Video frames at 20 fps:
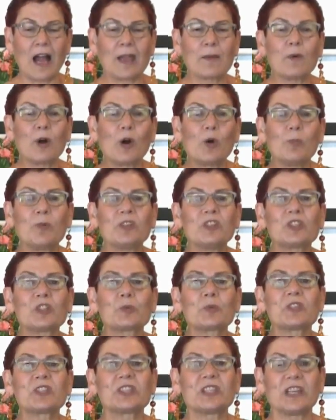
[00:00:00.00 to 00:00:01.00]
I'm open
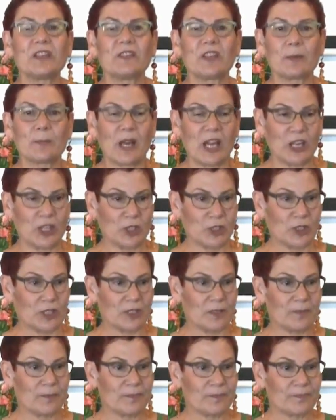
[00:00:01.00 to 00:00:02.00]
to receiving my
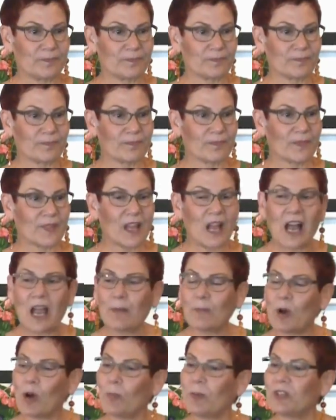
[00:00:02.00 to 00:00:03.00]
good.
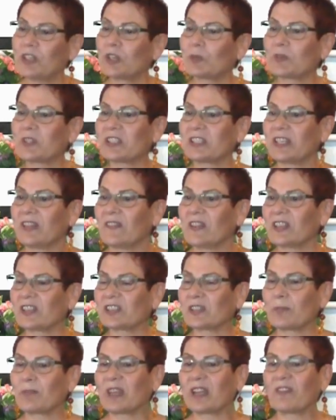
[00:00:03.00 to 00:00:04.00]
I'm open to receiving
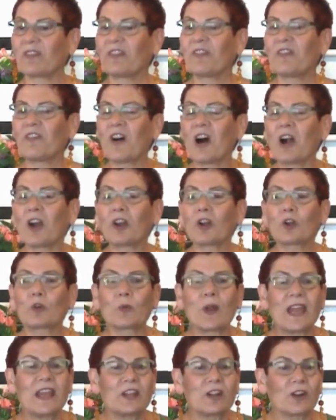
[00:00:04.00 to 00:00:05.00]
something far
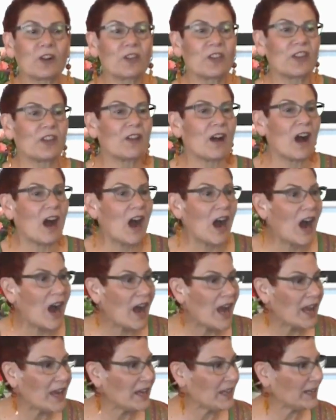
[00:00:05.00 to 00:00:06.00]
greater than
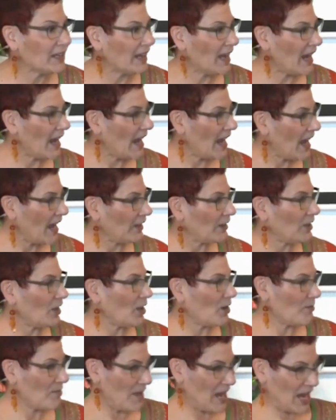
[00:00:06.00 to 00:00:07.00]
I
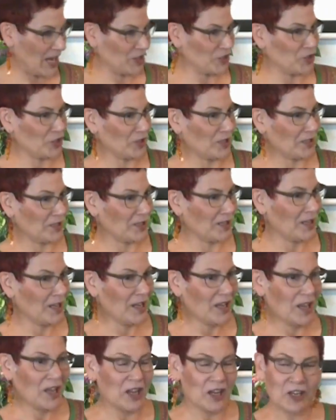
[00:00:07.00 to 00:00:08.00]
can imagine.
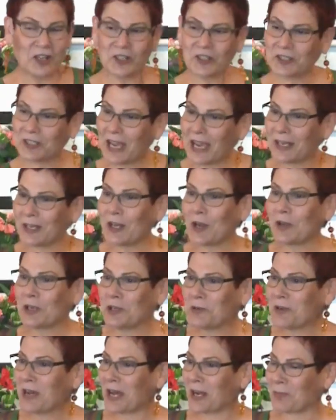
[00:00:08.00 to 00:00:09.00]
Because I know
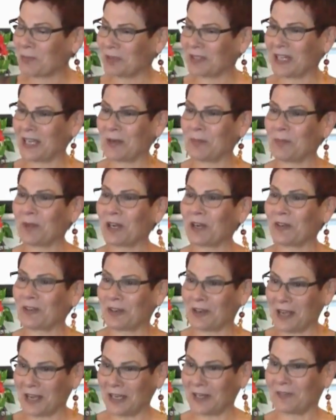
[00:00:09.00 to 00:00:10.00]
you got a plan bigger
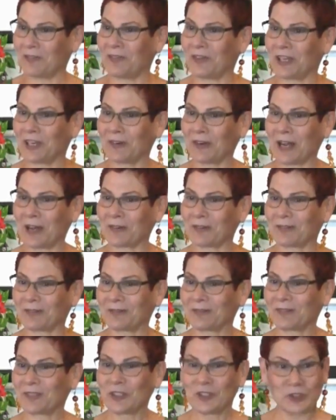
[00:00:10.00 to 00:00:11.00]
than I can figure out.
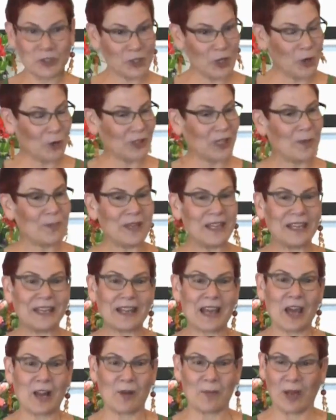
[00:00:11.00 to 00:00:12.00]
So let me
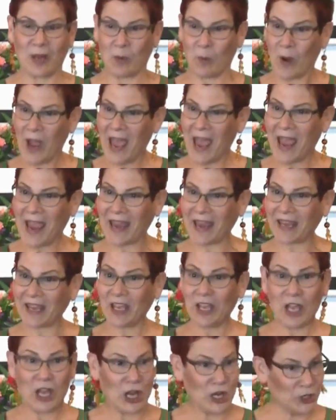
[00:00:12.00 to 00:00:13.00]
get out of my
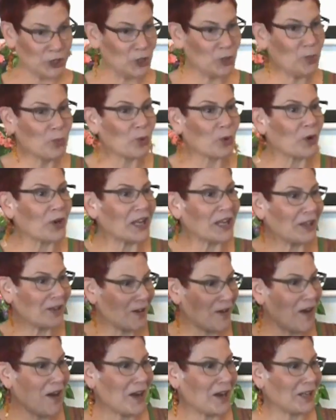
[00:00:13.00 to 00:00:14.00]
way and you bring
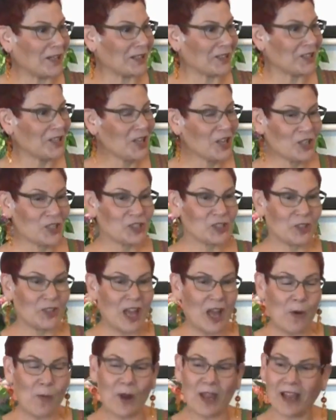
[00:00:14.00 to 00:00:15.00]
it on. So
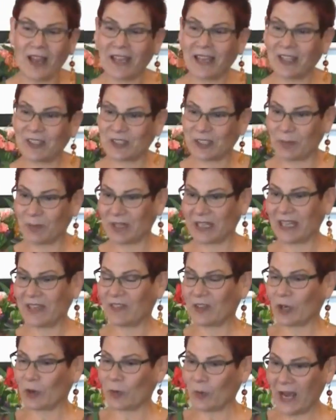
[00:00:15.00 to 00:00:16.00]
that way I get something
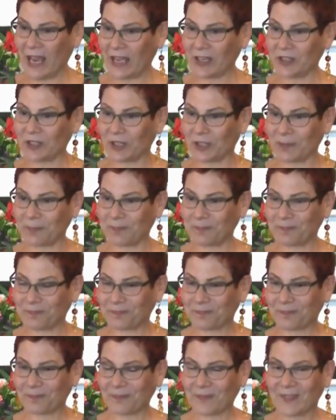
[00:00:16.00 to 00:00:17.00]
even grander.
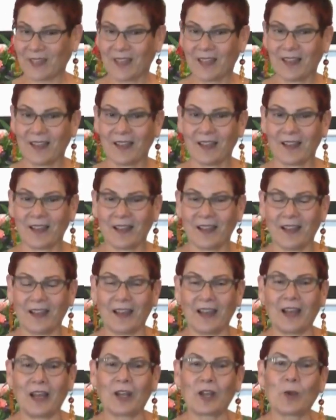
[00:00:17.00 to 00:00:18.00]

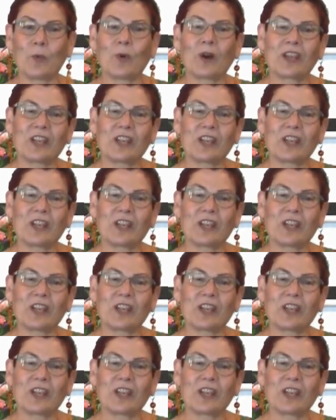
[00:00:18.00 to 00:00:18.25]
And I